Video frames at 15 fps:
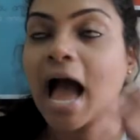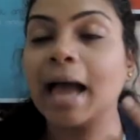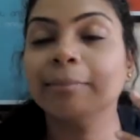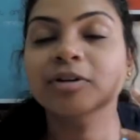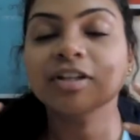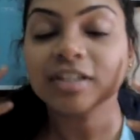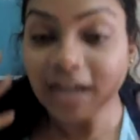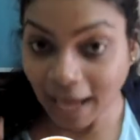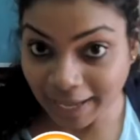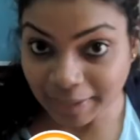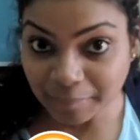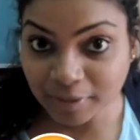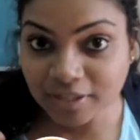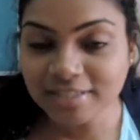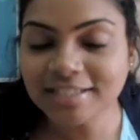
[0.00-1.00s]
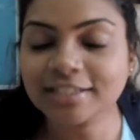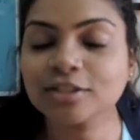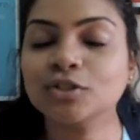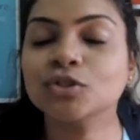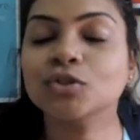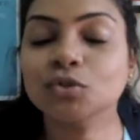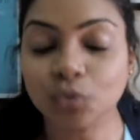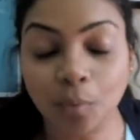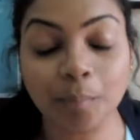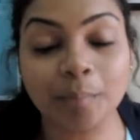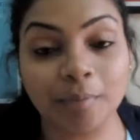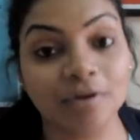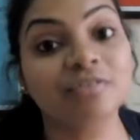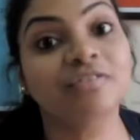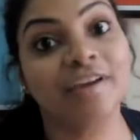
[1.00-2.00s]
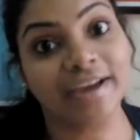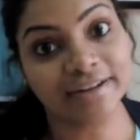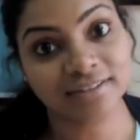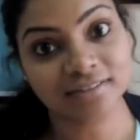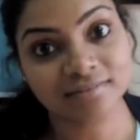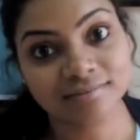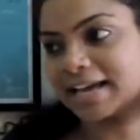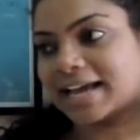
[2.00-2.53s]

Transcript: I'm crying because it is so perfect